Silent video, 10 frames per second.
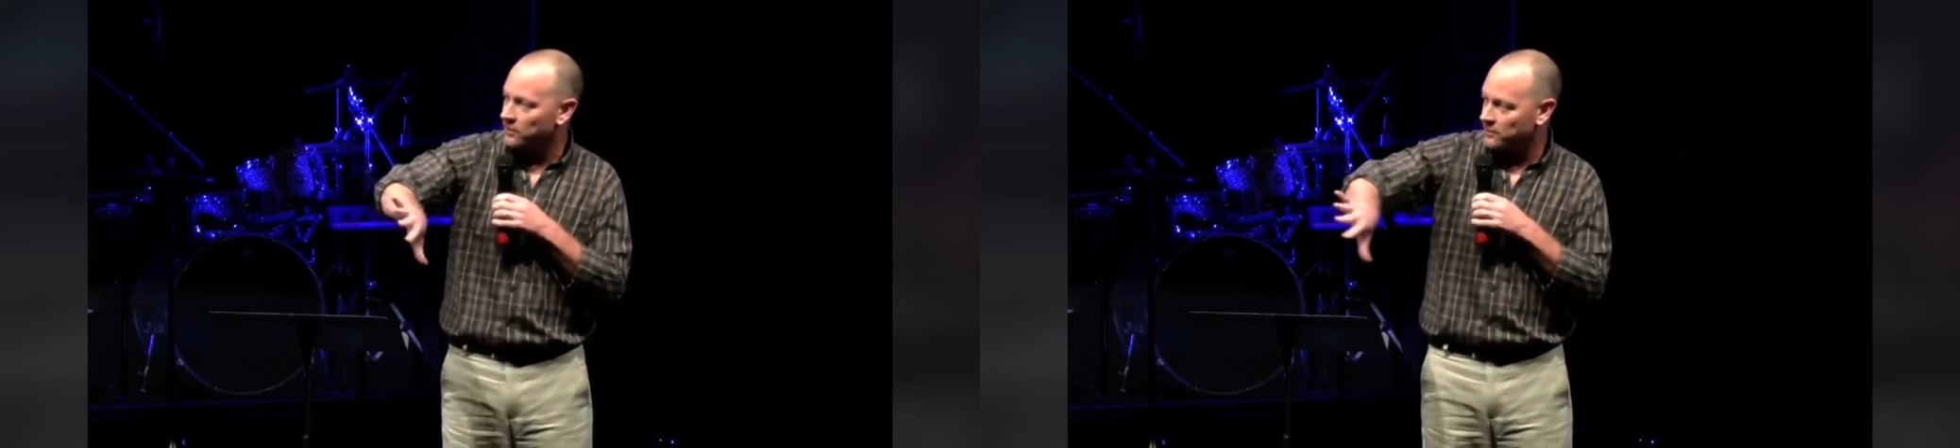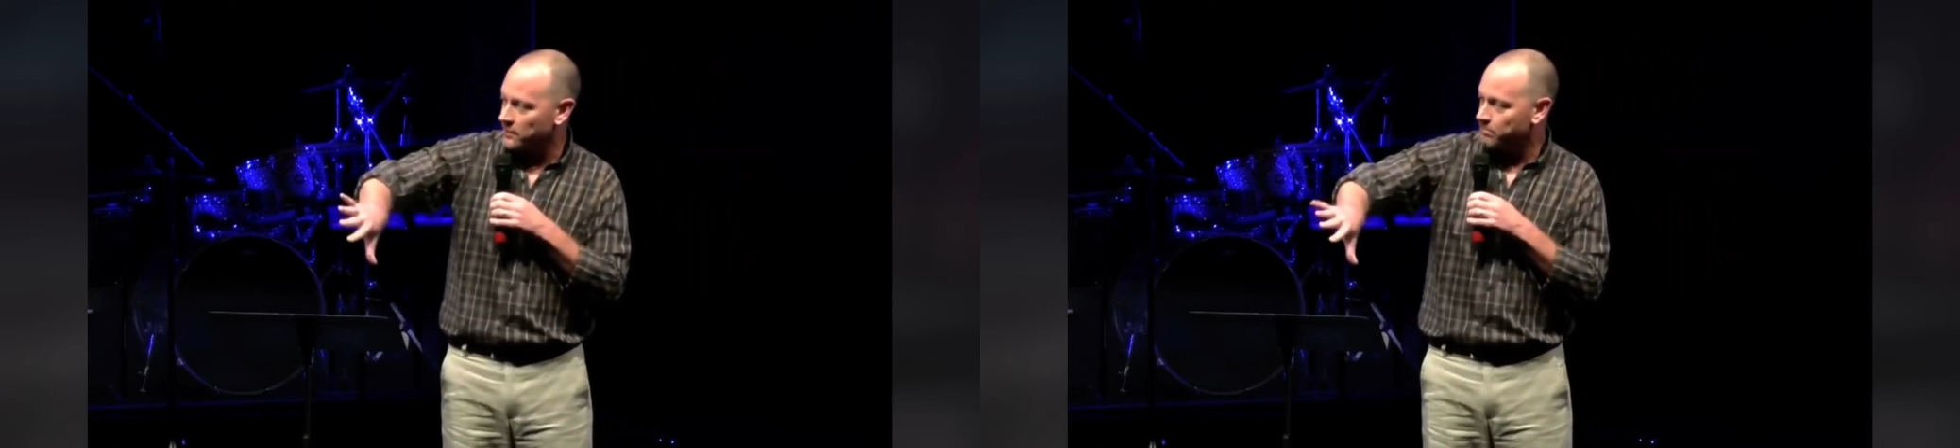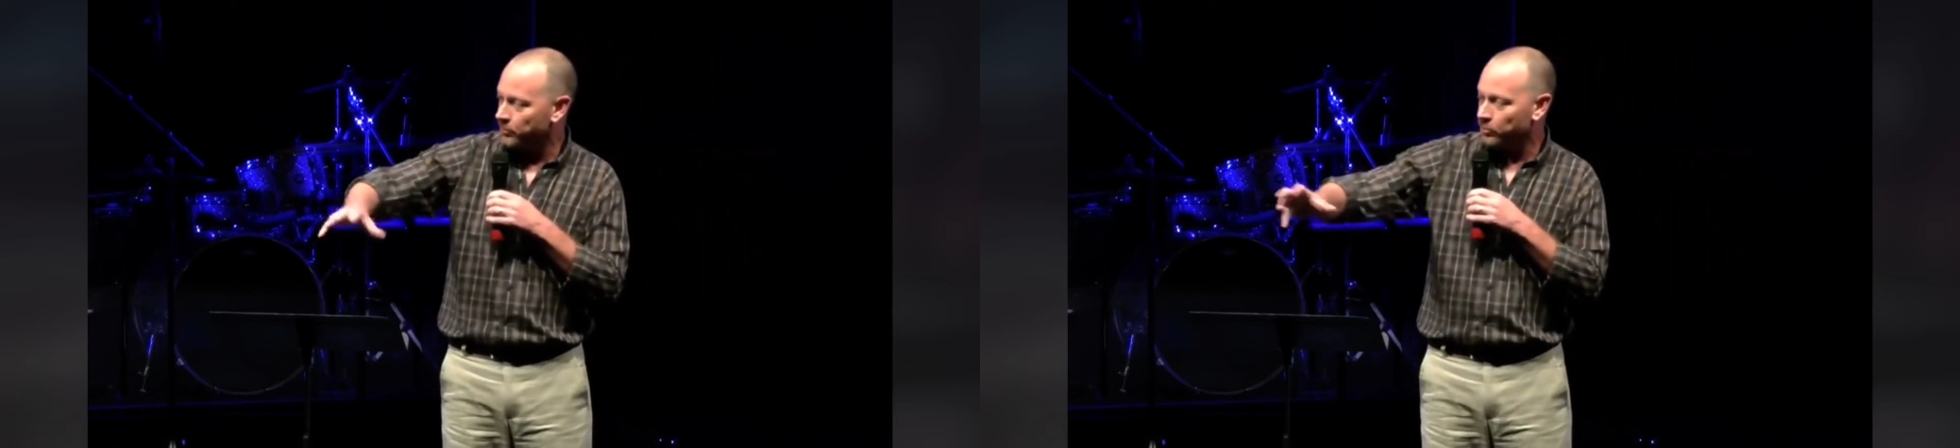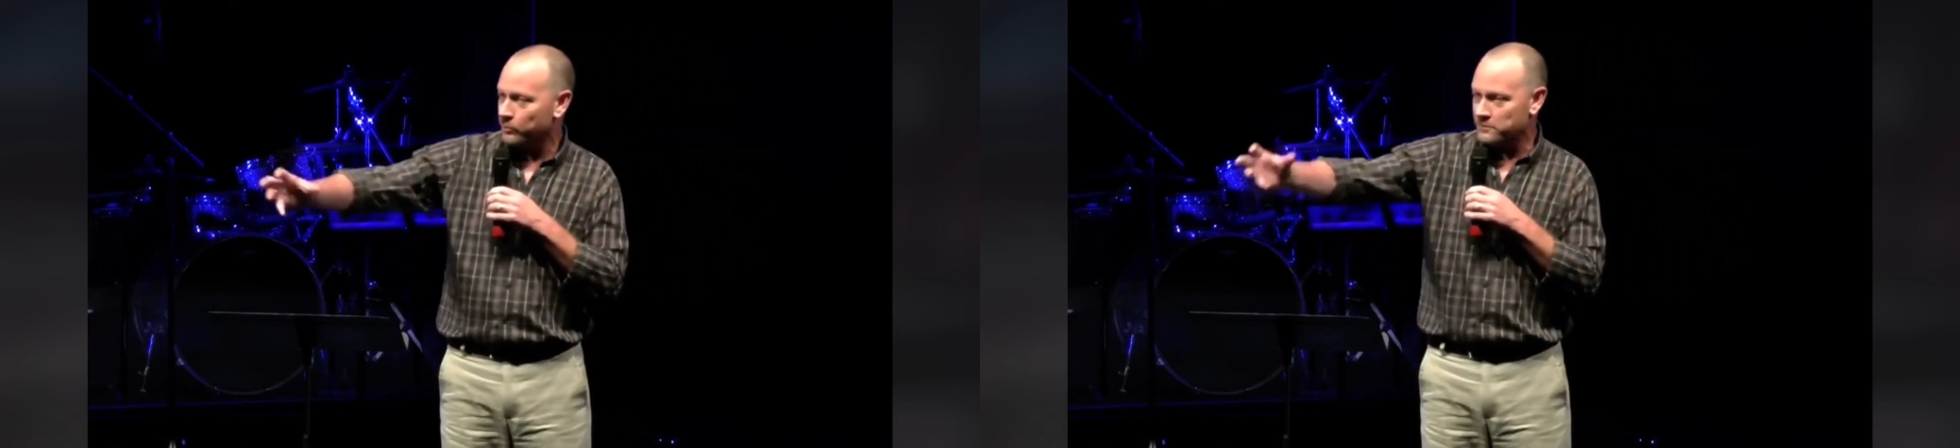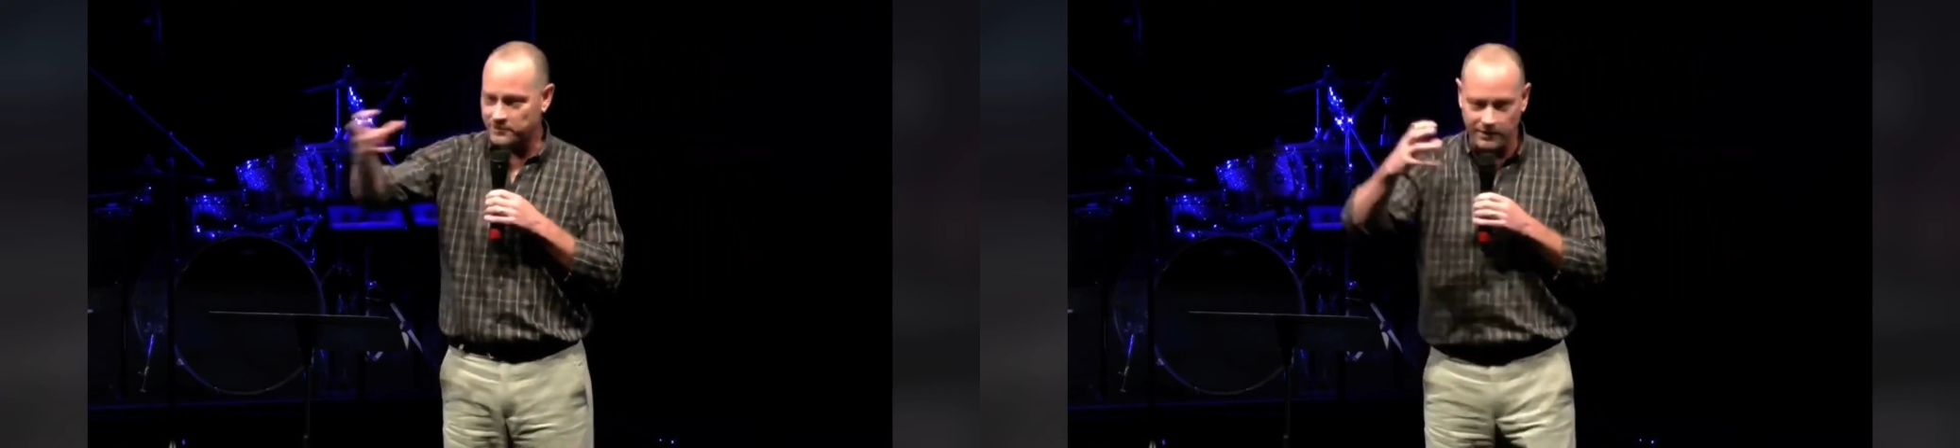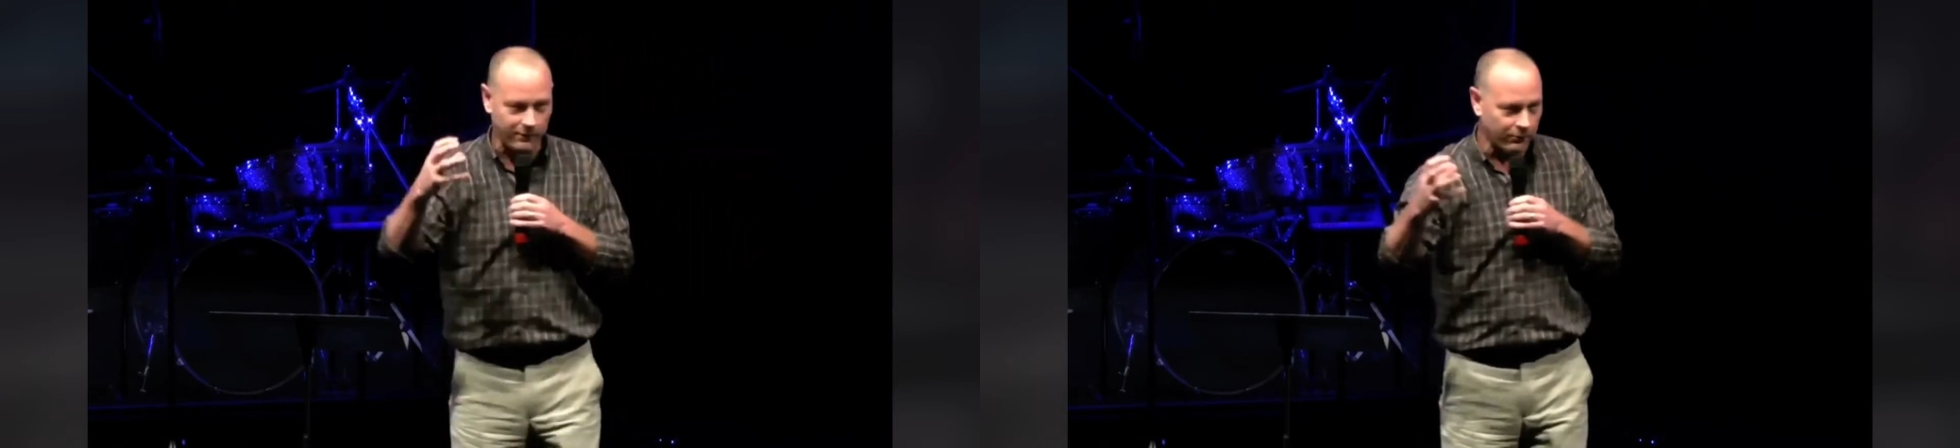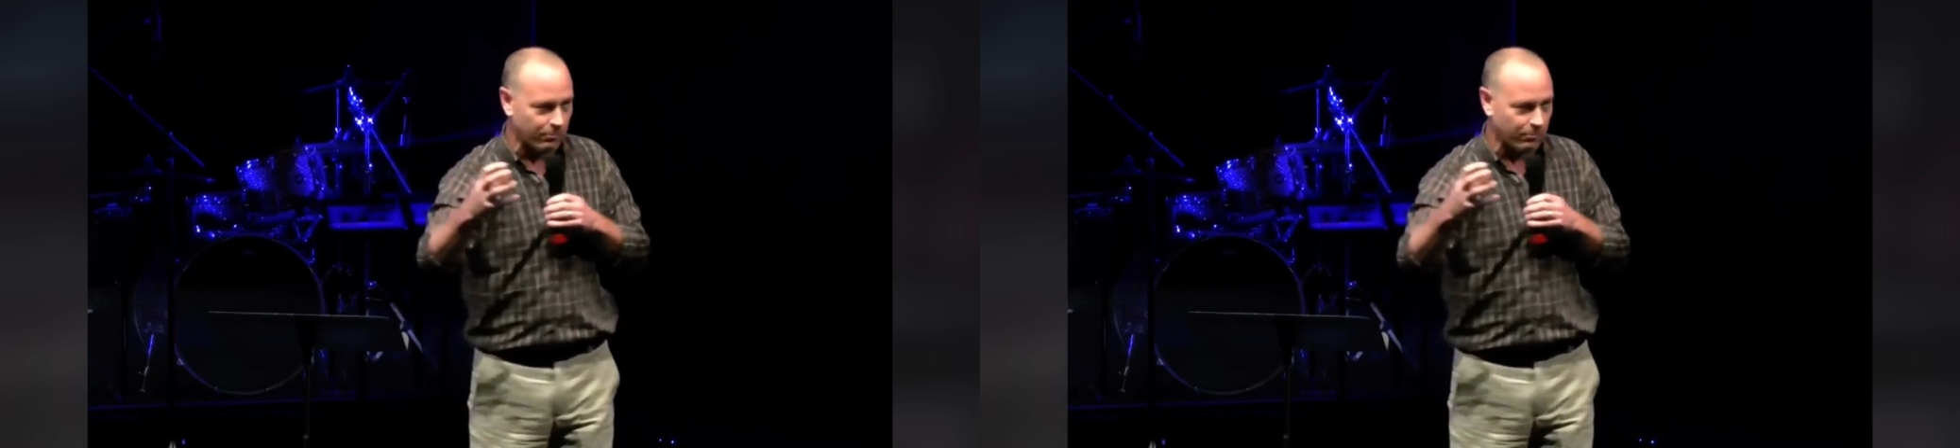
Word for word: temple with zeal,